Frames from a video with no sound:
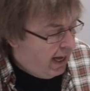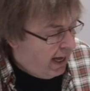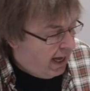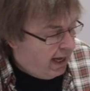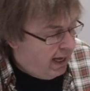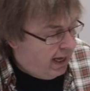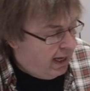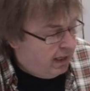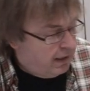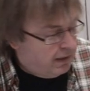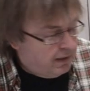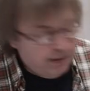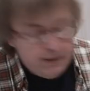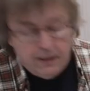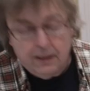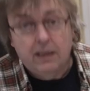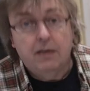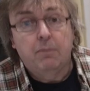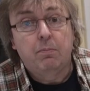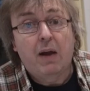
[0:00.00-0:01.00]
and
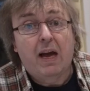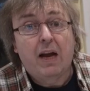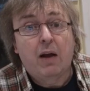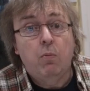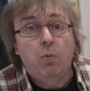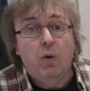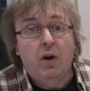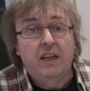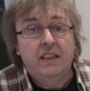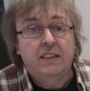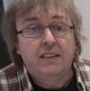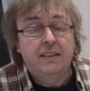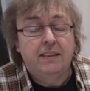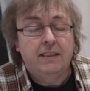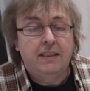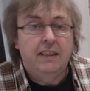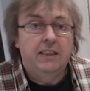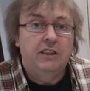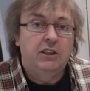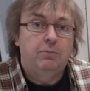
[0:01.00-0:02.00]
black and
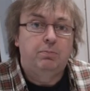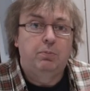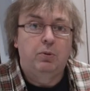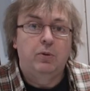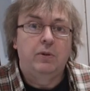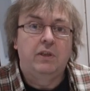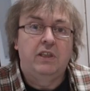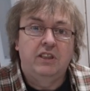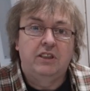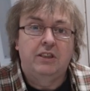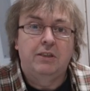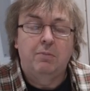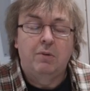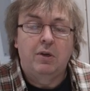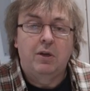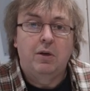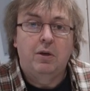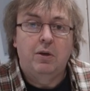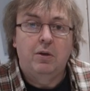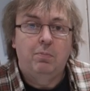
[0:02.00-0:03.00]
white is broadly
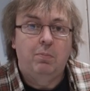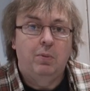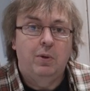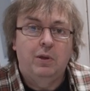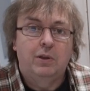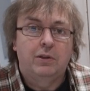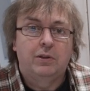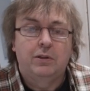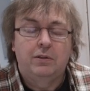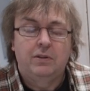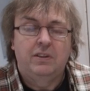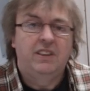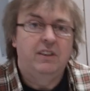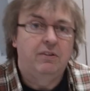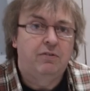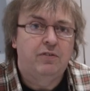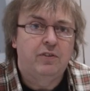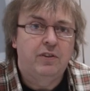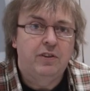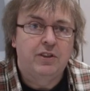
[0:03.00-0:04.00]
similar but
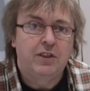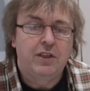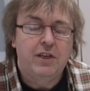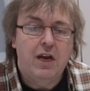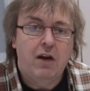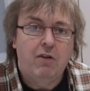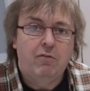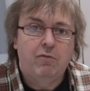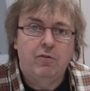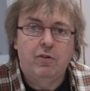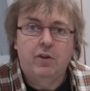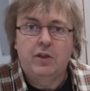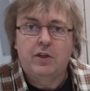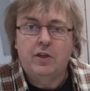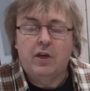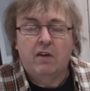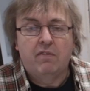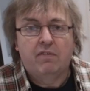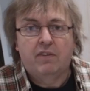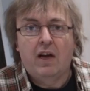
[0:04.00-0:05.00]
different enough
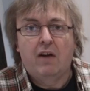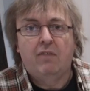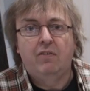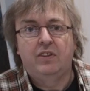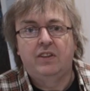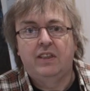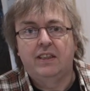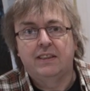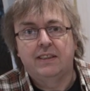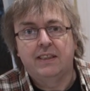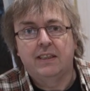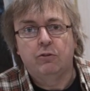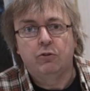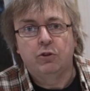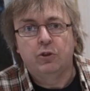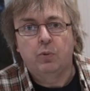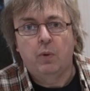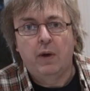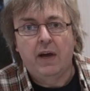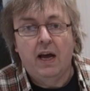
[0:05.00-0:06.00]
that I've covered this
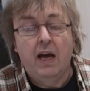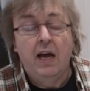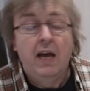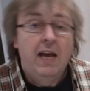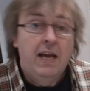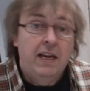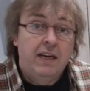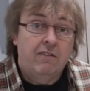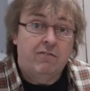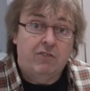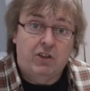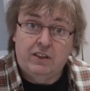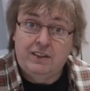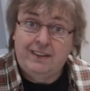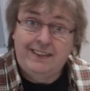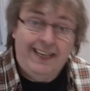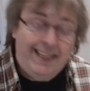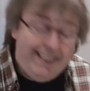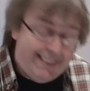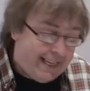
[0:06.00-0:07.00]
elsewhere. Now, I've got
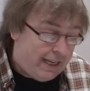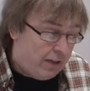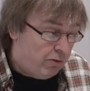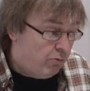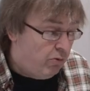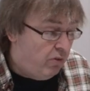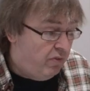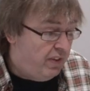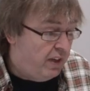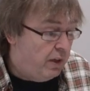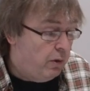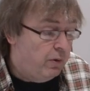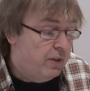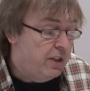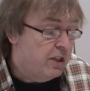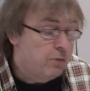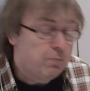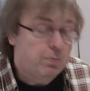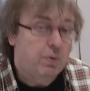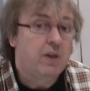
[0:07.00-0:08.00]
a detailed review of
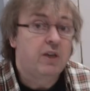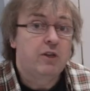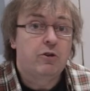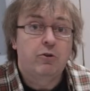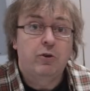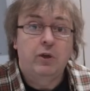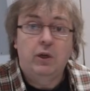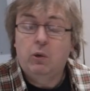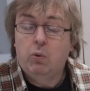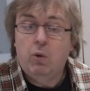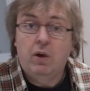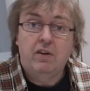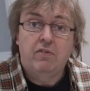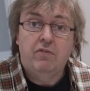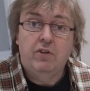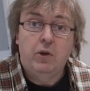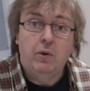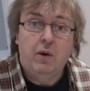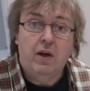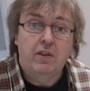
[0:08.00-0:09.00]
this printer and quite a
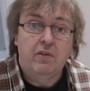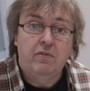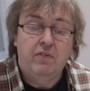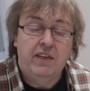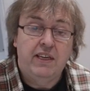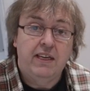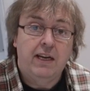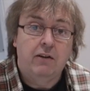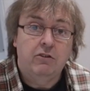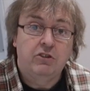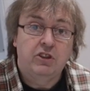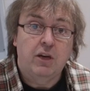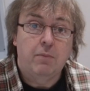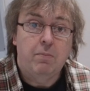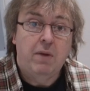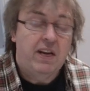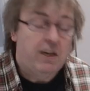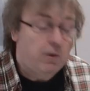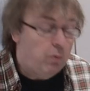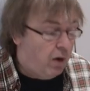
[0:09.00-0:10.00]
few other videos I
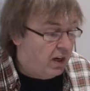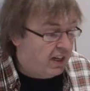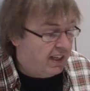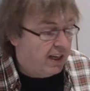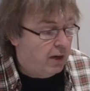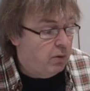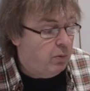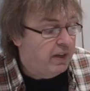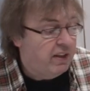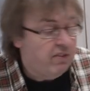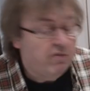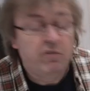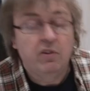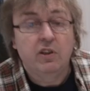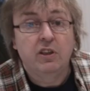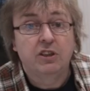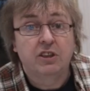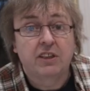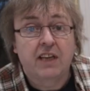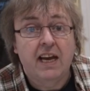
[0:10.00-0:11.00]
made a while ago when it
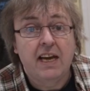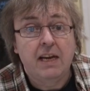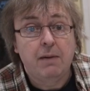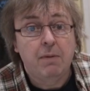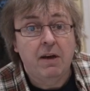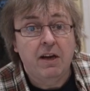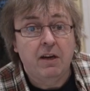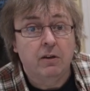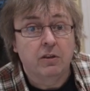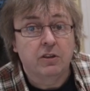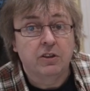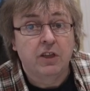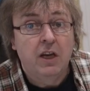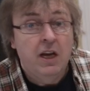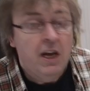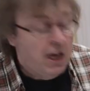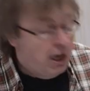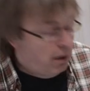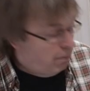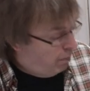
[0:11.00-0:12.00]
first came out,
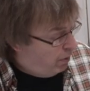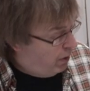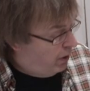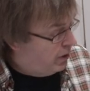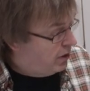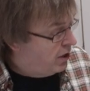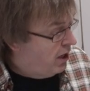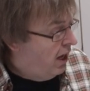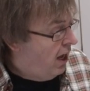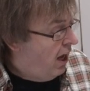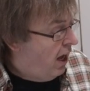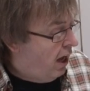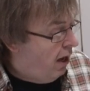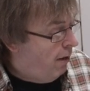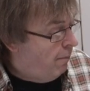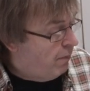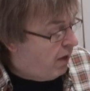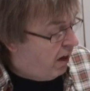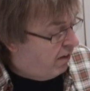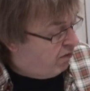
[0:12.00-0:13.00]
but
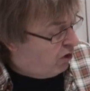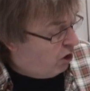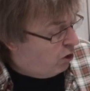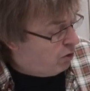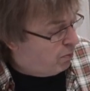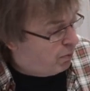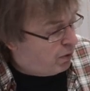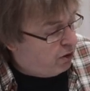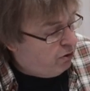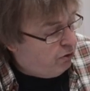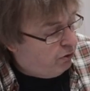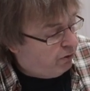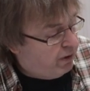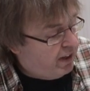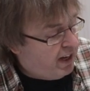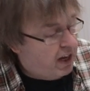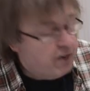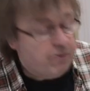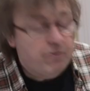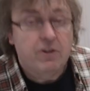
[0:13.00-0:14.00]
I've got the
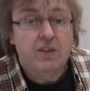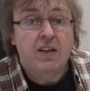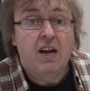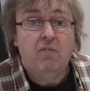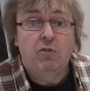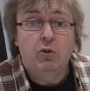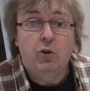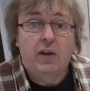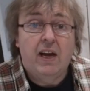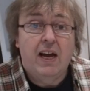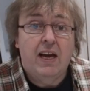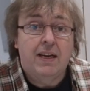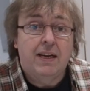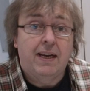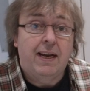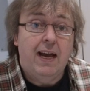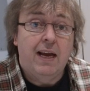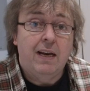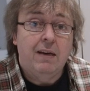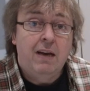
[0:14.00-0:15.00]
PRO-300 to have a look at
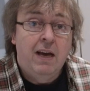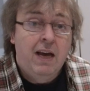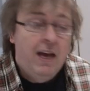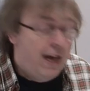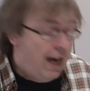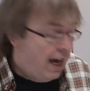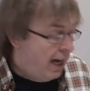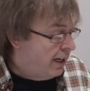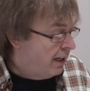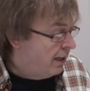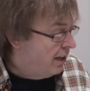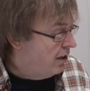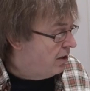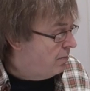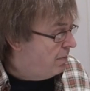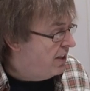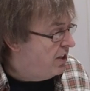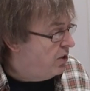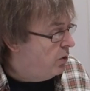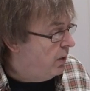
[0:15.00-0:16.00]
again, and I'm going
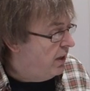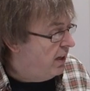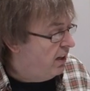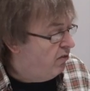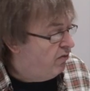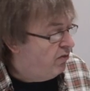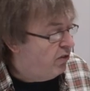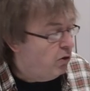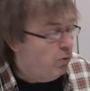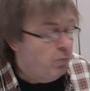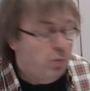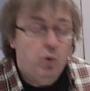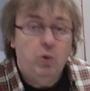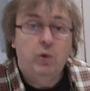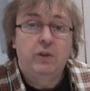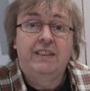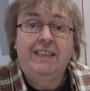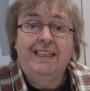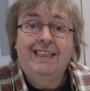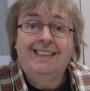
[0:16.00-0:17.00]
to be doing a few
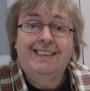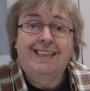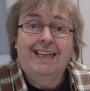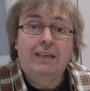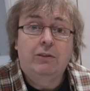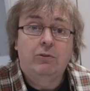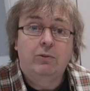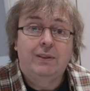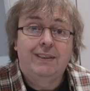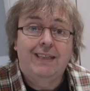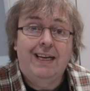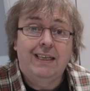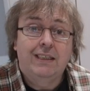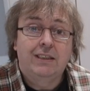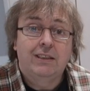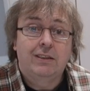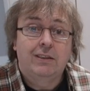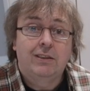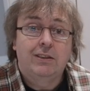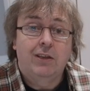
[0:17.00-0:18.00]
more detailed
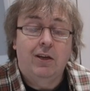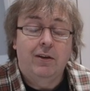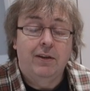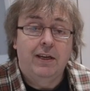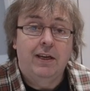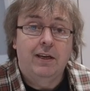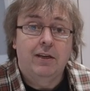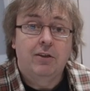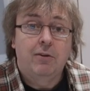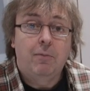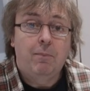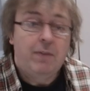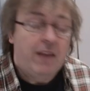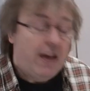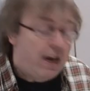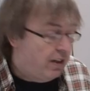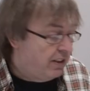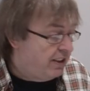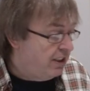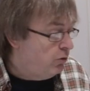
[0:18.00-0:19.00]
tests on it.
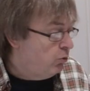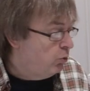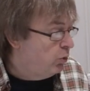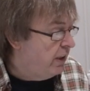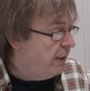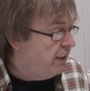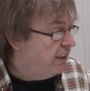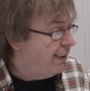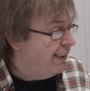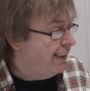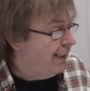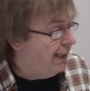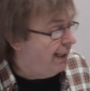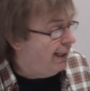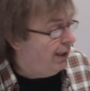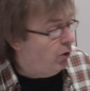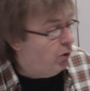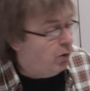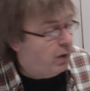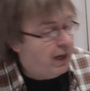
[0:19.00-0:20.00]
Now, I did
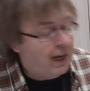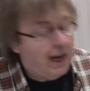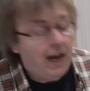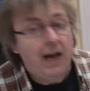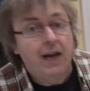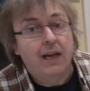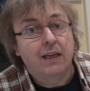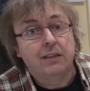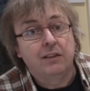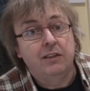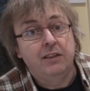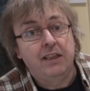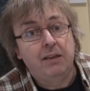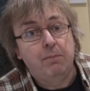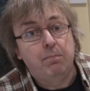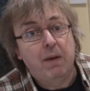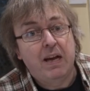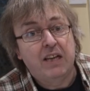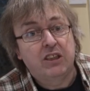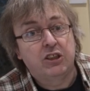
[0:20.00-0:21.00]
recently look at the
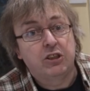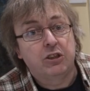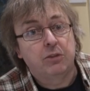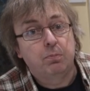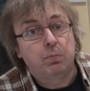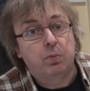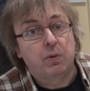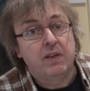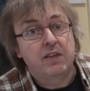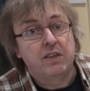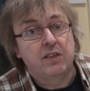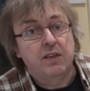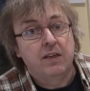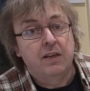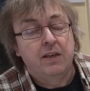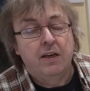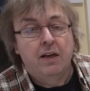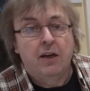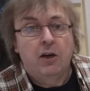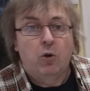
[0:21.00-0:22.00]
best print
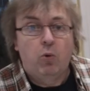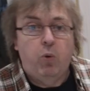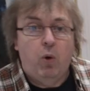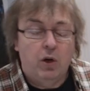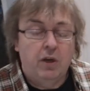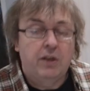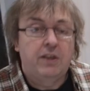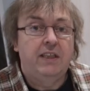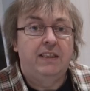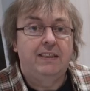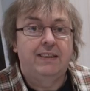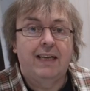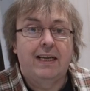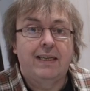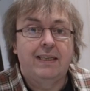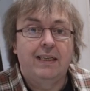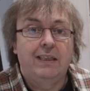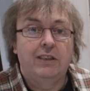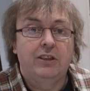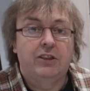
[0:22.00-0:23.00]
quality
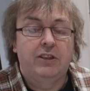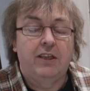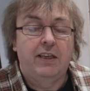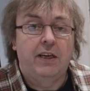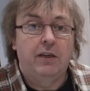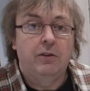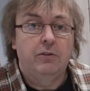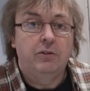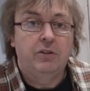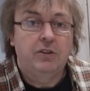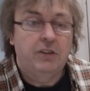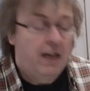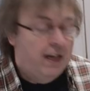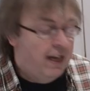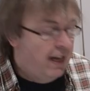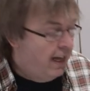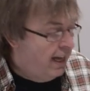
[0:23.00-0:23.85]
settings to use,